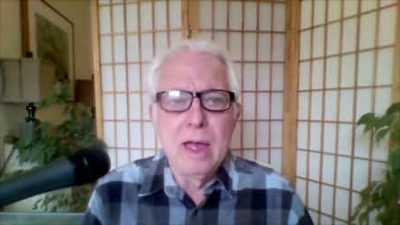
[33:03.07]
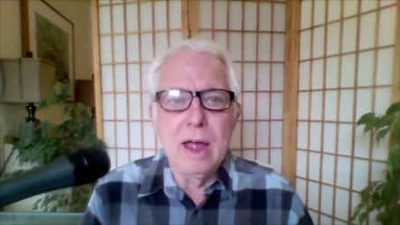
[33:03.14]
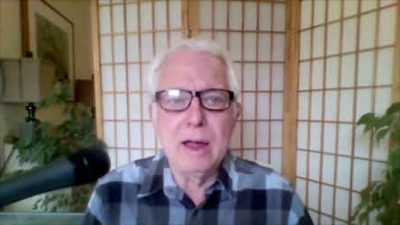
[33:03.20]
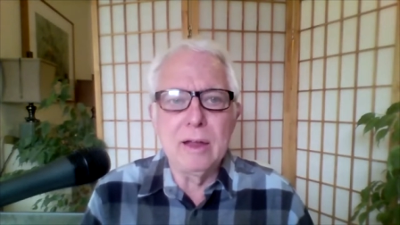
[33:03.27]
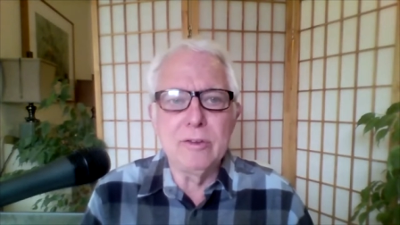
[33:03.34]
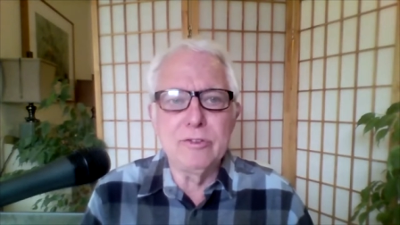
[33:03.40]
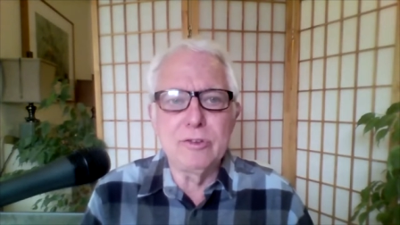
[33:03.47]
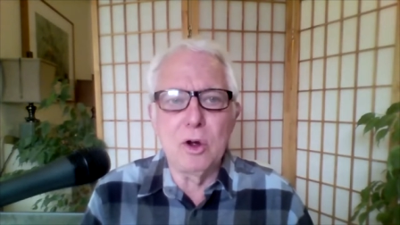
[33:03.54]

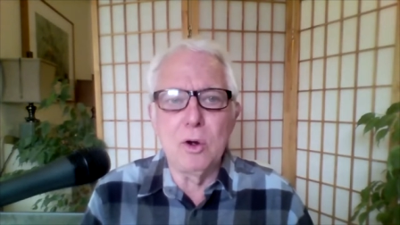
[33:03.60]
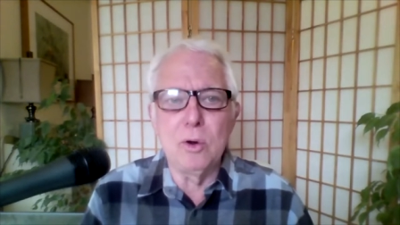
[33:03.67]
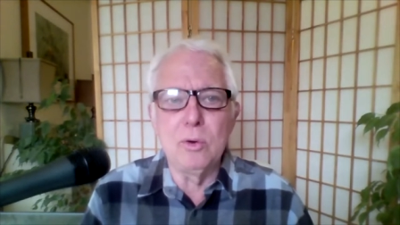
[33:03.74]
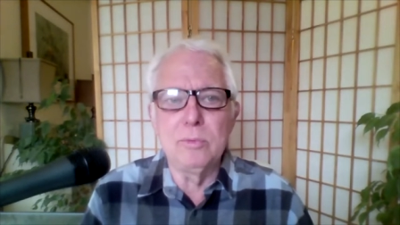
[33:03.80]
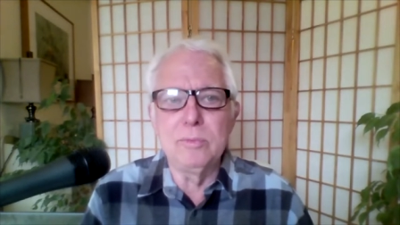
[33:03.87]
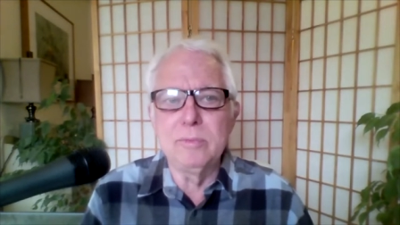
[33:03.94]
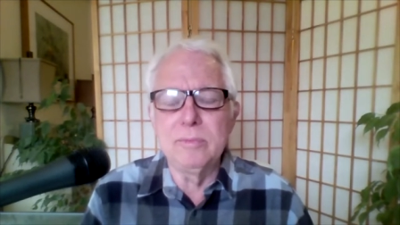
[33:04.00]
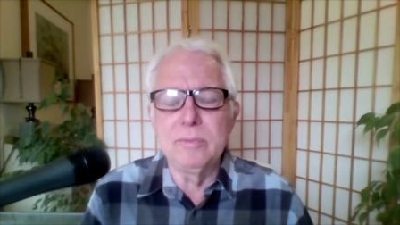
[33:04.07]
And
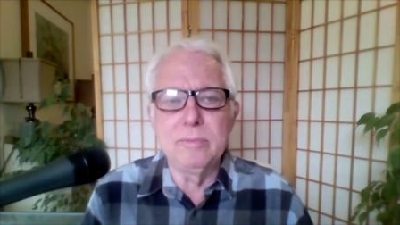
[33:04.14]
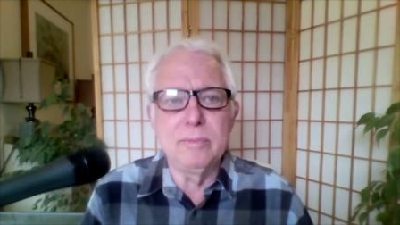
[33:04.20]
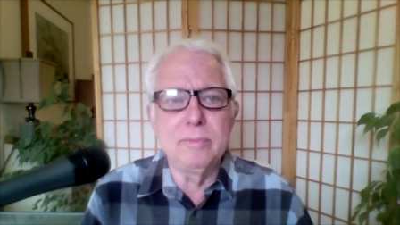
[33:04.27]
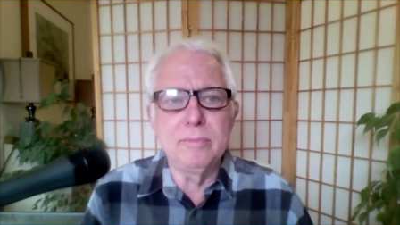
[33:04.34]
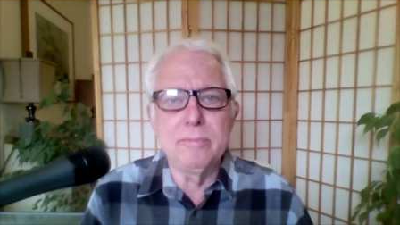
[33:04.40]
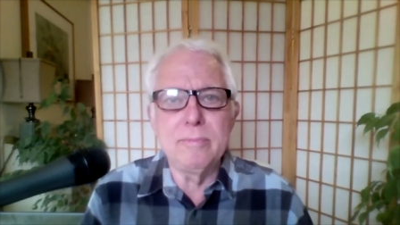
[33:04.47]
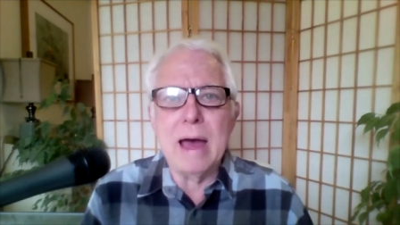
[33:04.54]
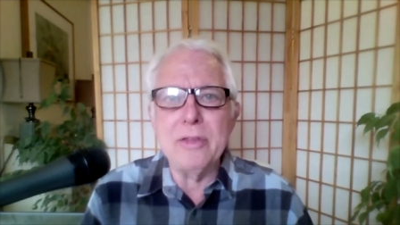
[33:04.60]
so
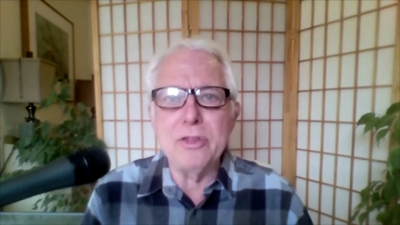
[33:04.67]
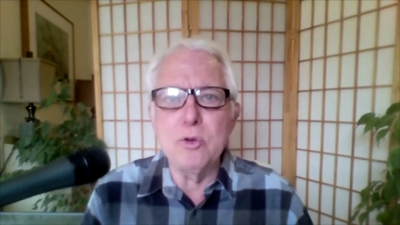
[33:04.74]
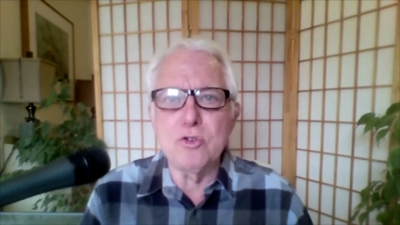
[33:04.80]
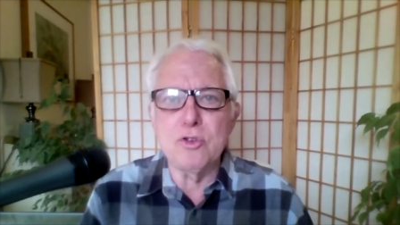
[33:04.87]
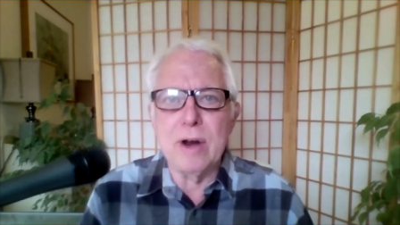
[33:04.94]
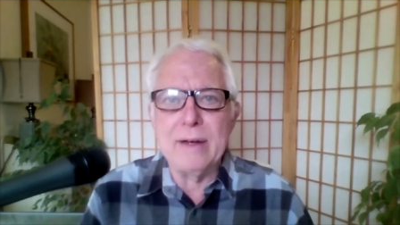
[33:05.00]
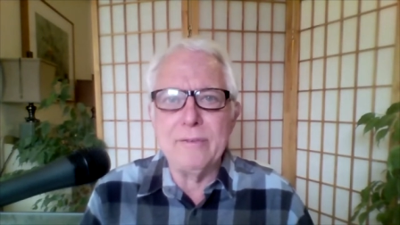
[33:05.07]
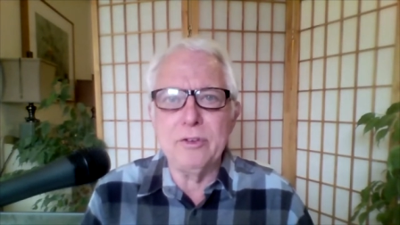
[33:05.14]
Matthew
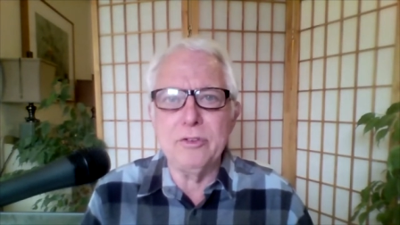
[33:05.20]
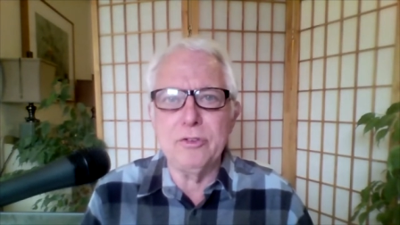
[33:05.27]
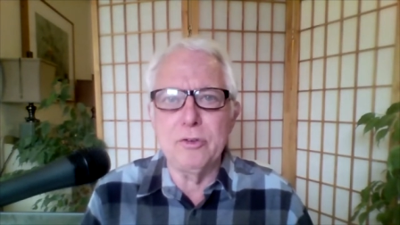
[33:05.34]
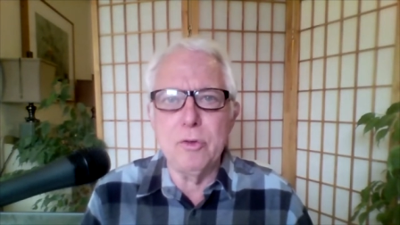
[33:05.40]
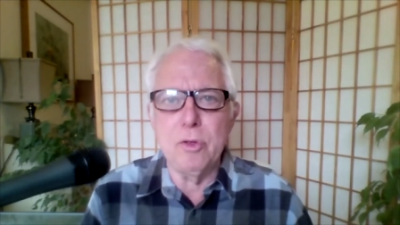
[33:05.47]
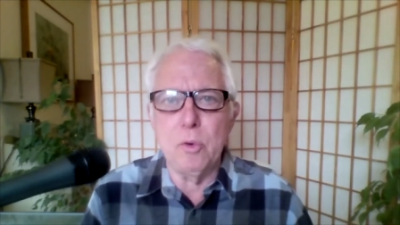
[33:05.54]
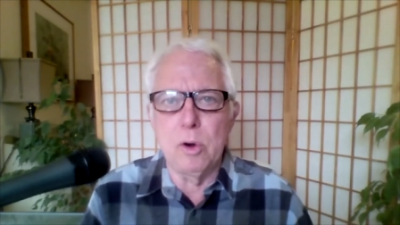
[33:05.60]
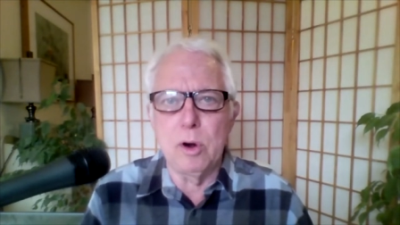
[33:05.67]
travels
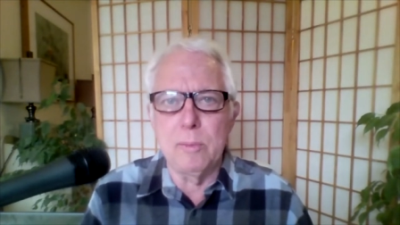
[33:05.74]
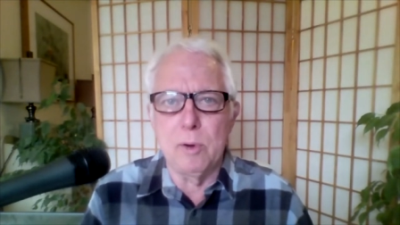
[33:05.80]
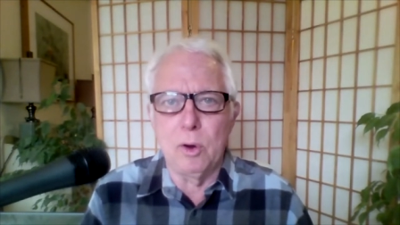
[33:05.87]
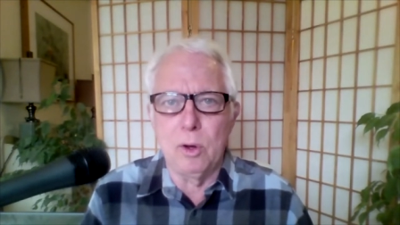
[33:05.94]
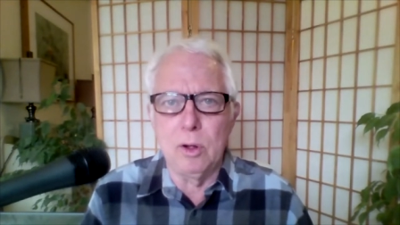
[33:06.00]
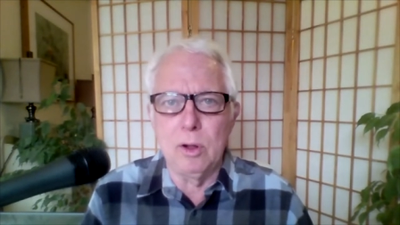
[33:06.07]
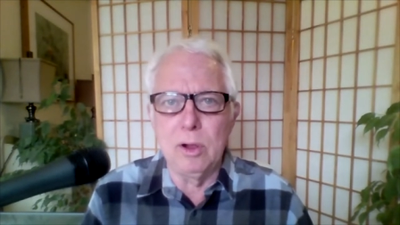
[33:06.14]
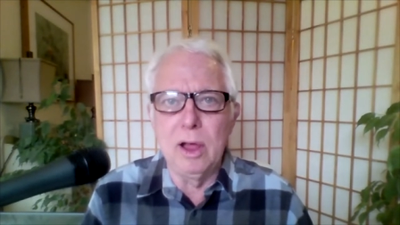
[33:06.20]
through the
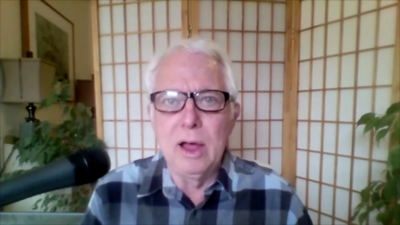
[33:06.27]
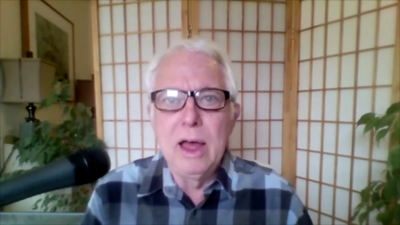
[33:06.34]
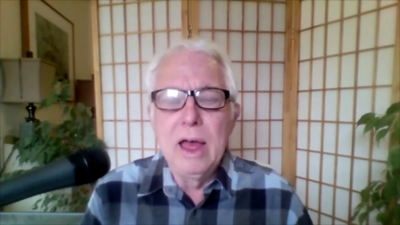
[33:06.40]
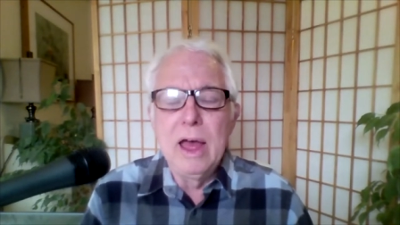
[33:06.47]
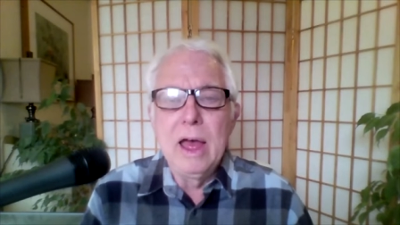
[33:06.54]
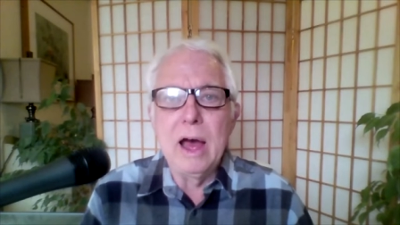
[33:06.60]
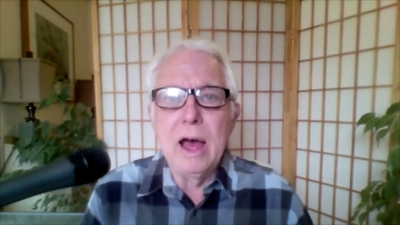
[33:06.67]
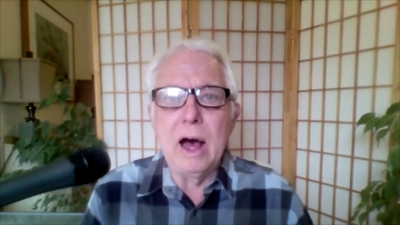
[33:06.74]
wormhole
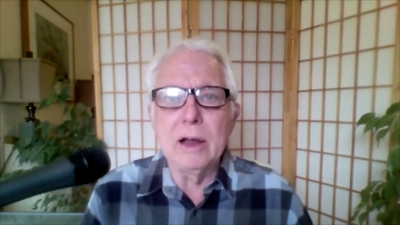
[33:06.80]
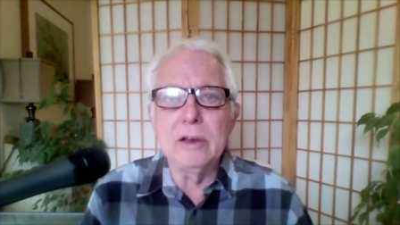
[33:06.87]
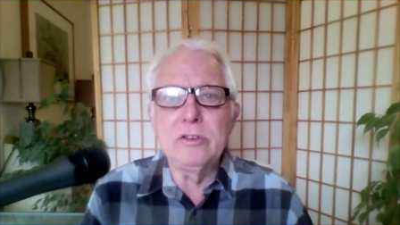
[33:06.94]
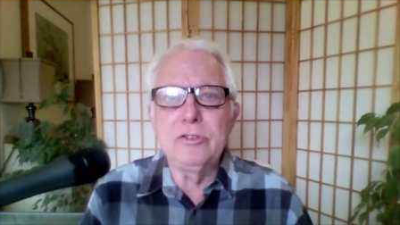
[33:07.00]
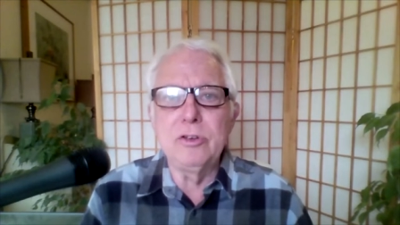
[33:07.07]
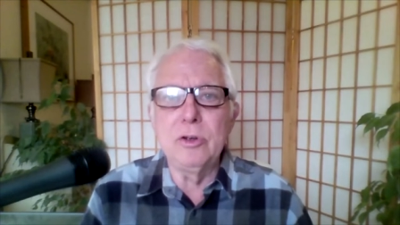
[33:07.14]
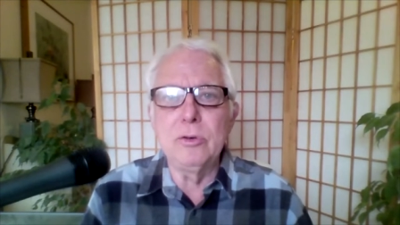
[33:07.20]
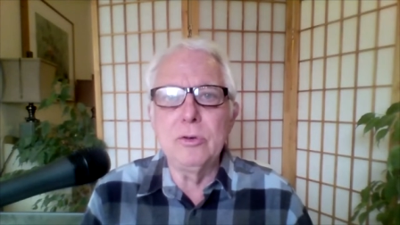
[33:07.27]
uh,
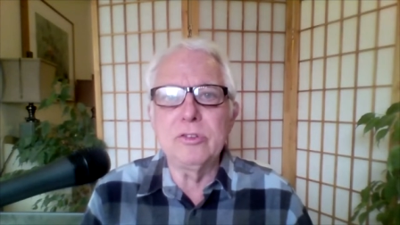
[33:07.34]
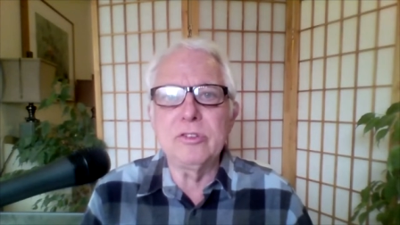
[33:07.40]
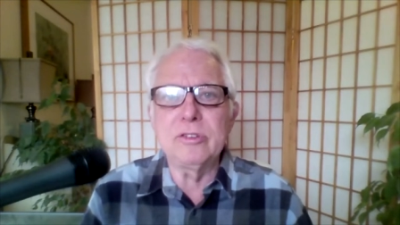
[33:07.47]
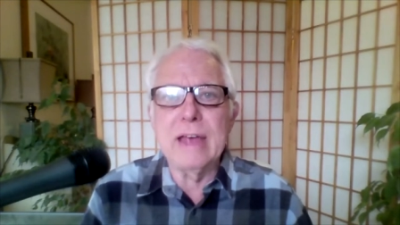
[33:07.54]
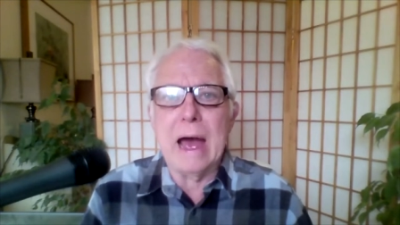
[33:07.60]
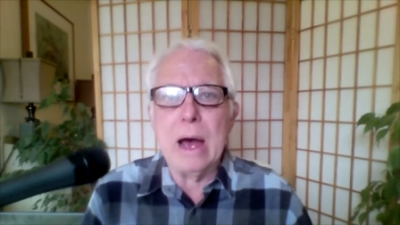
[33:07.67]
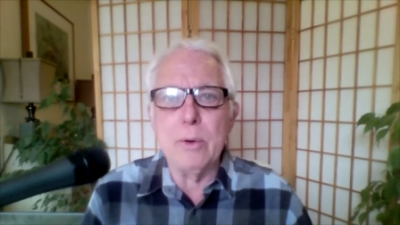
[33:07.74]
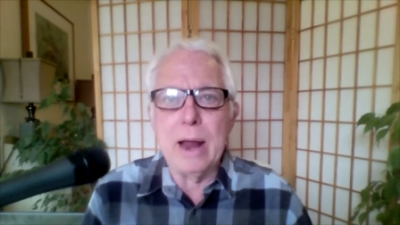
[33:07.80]
to
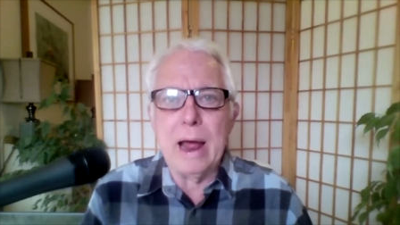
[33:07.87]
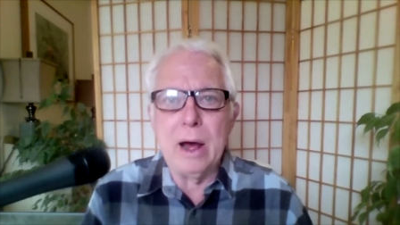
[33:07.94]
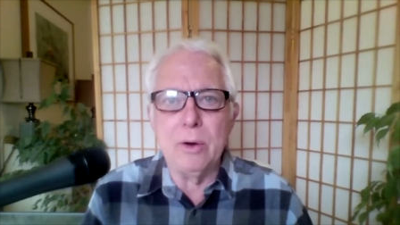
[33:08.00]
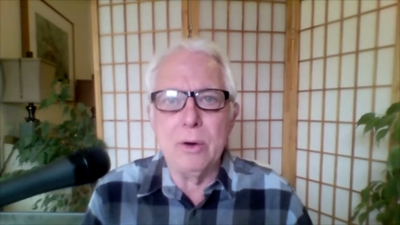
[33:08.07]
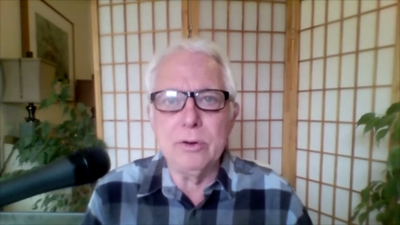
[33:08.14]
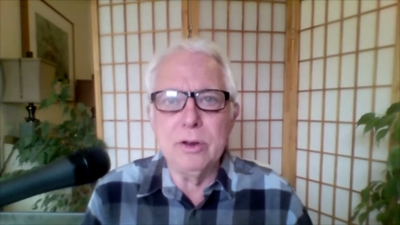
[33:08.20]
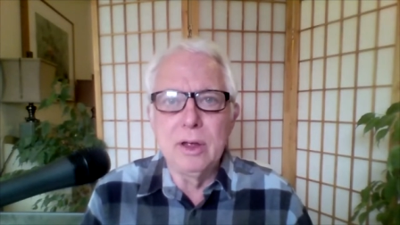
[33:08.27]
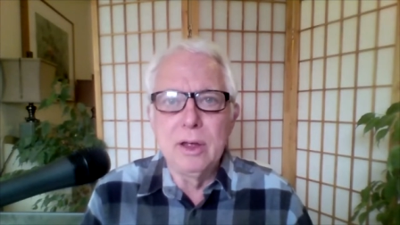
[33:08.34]
scout
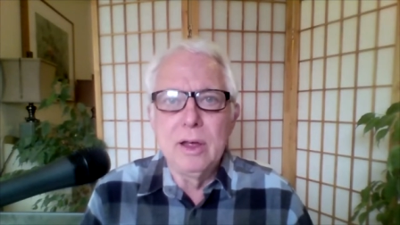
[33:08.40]
out